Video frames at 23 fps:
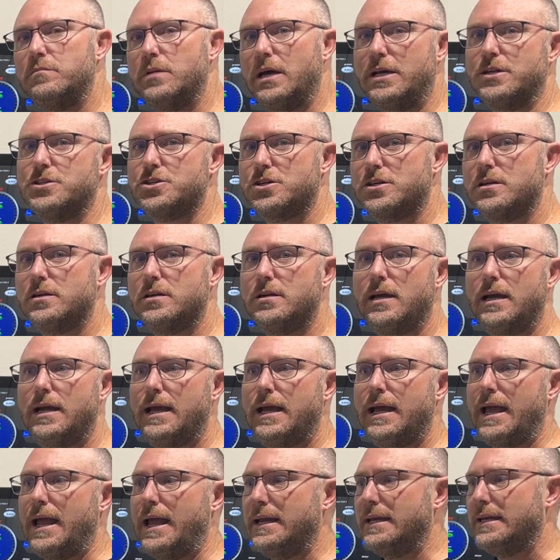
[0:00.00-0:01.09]
measure
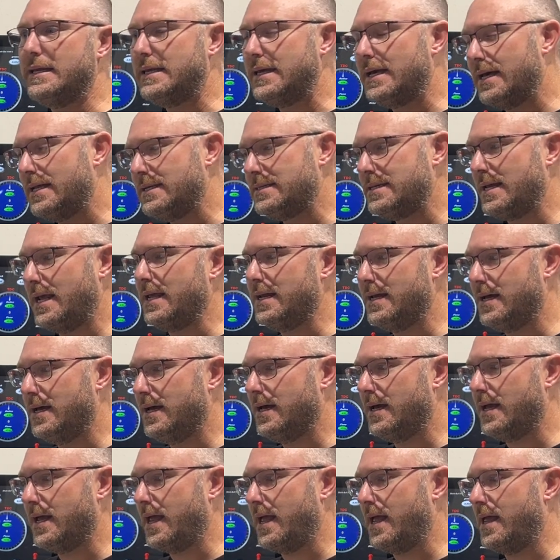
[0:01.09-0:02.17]
and get
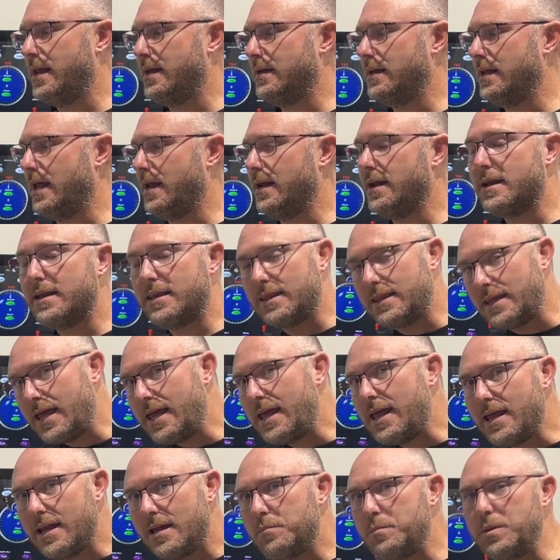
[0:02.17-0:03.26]
data and and
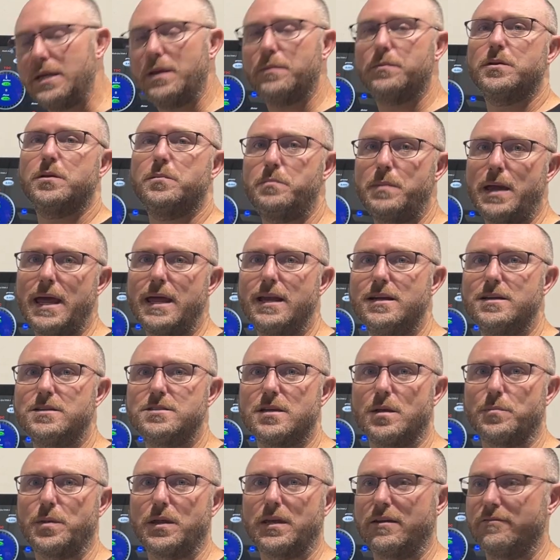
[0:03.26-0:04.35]
then be able to manage something.